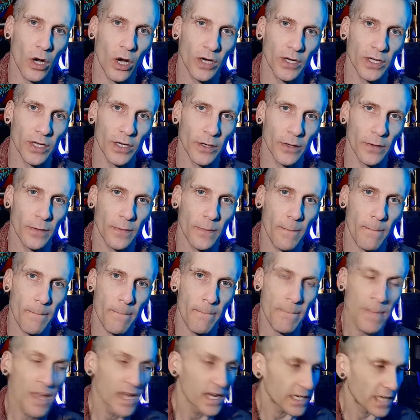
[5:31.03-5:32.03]
on here.
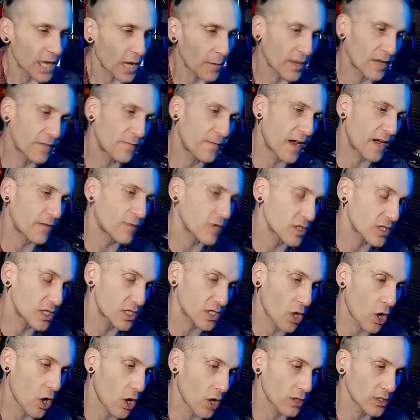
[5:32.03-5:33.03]
Now, my favorite
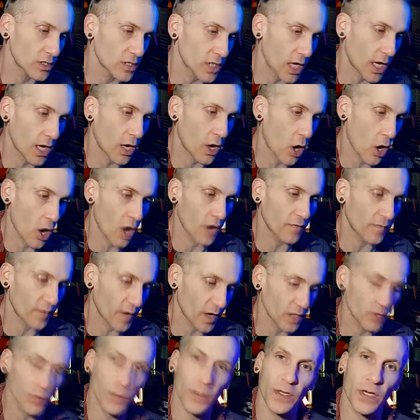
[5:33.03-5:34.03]
songs are
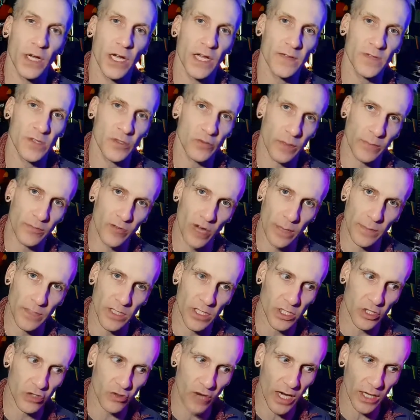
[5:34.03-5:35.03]
Fucked with a Knife, Stripped, Raped,
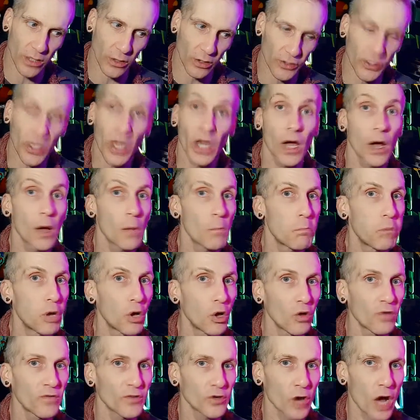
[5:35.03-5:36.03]
and Strangled,
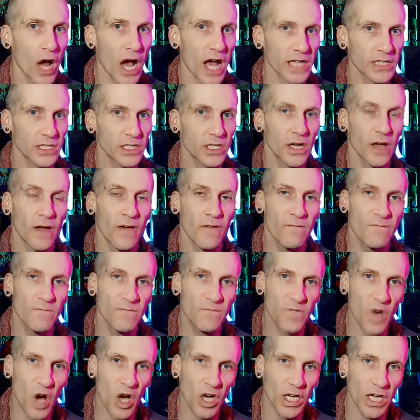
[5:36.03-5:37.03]
Pulverized,
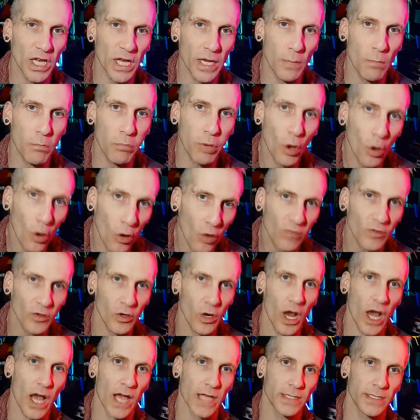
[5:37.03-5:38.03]
fucking
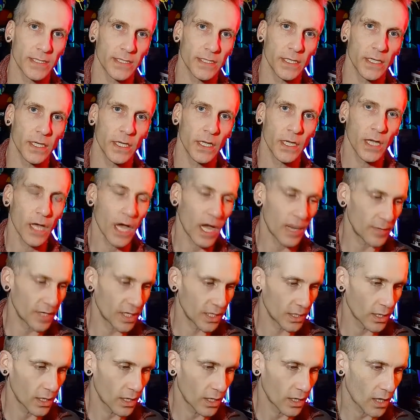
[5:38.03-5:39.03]
Pulverized. I
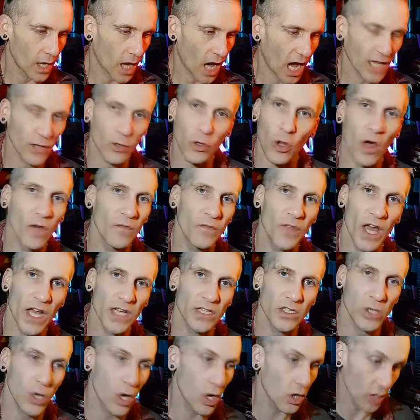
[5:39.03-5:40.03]
mean, I love that
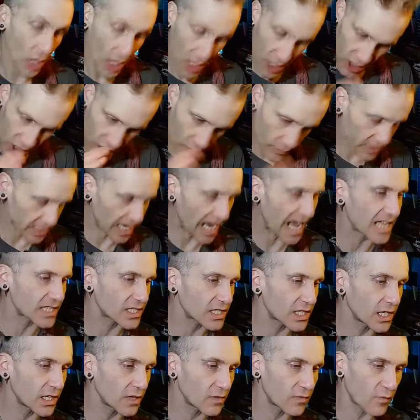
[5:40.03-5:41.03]
song. She Was
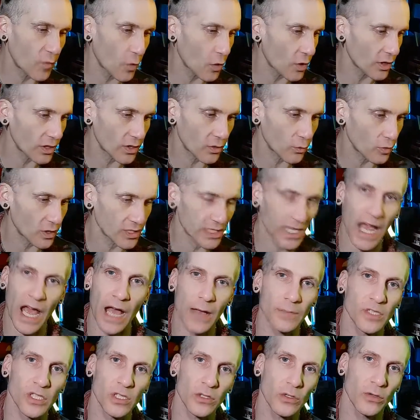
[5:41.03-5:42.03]
Asking For It was
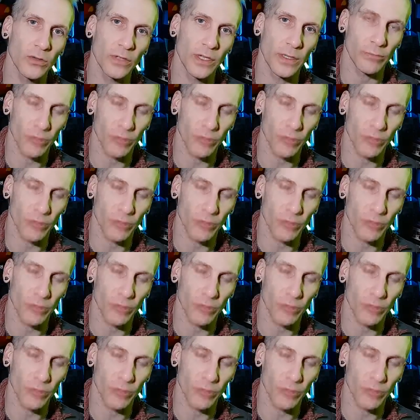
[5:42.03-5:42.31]
absolutely